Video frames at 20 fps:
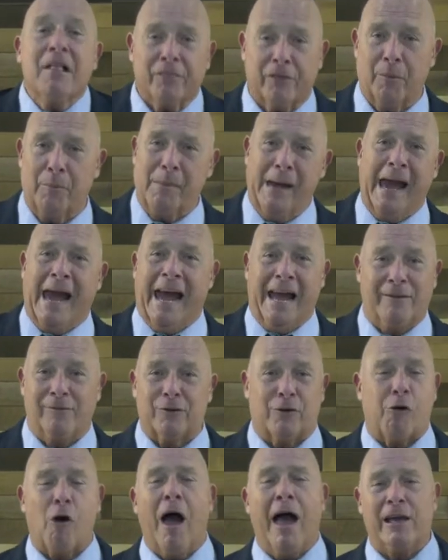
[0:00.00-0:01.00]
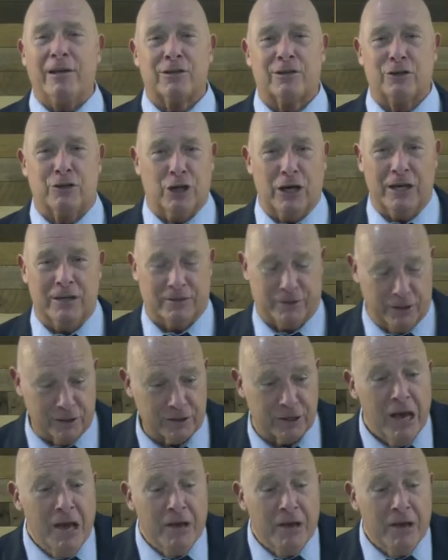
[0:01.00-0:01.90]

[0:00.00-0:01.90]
The man, Christ Jesus.